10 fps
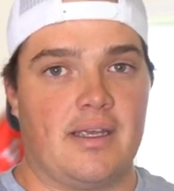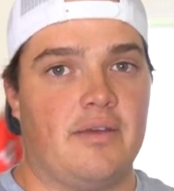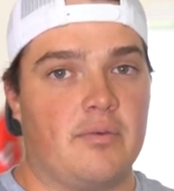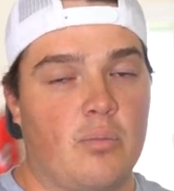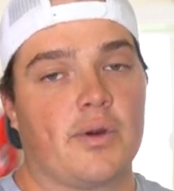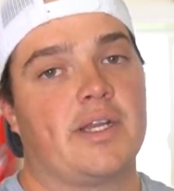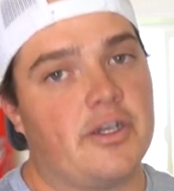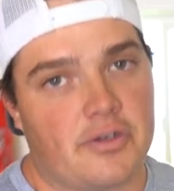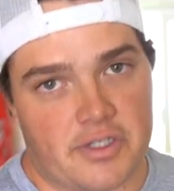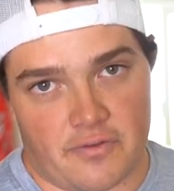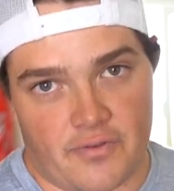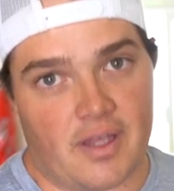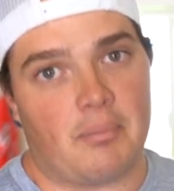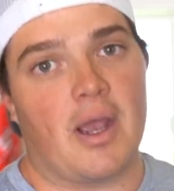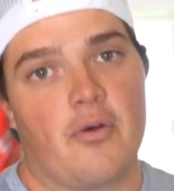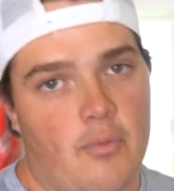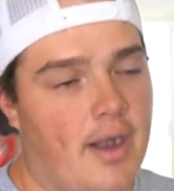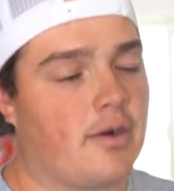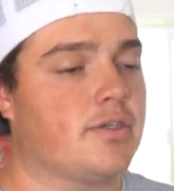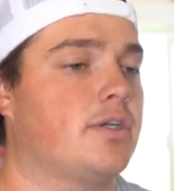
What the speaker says: even more dangerous and filling my own waders.